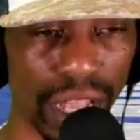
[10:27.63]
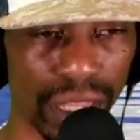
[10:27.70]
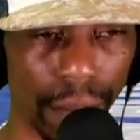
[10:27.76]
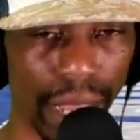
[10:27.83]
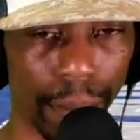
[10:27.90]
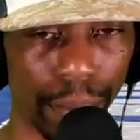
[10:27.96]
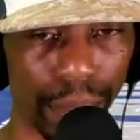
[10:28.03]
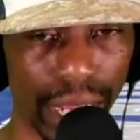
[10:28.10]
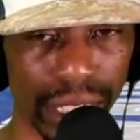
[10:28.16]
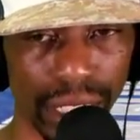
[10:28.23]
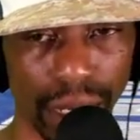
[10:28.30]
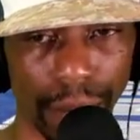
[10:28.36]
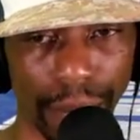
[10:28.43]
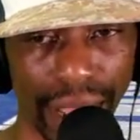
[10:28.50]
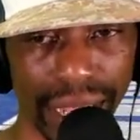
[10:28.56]
to make plays in
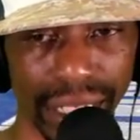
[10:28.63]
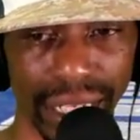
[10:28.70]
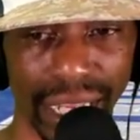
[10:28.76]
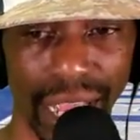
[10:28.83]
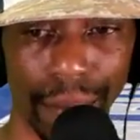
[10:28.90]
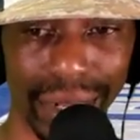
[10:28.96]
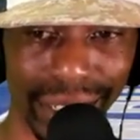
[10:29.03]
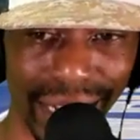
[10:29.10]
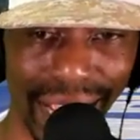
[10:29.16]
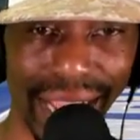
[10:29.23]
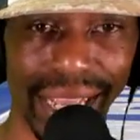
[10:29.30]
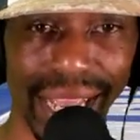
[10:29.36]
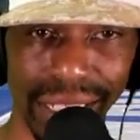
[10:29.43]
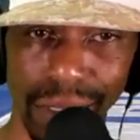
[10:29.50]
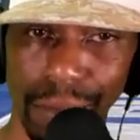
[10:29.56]
the passing game, and Dak
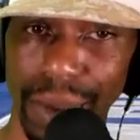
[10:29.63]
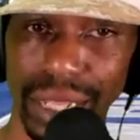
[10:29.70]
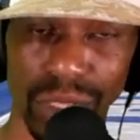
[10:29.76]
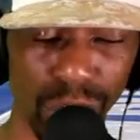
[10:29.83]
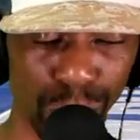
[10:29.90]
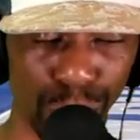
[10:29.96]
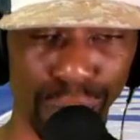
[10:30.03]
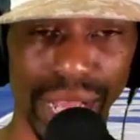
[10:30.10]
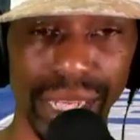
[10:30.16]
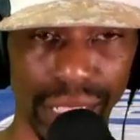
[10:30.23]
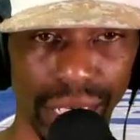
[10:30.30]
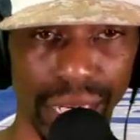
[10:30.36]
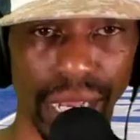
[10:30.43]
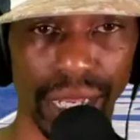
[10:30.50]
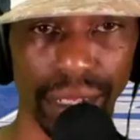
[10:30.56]
has to make those plays today.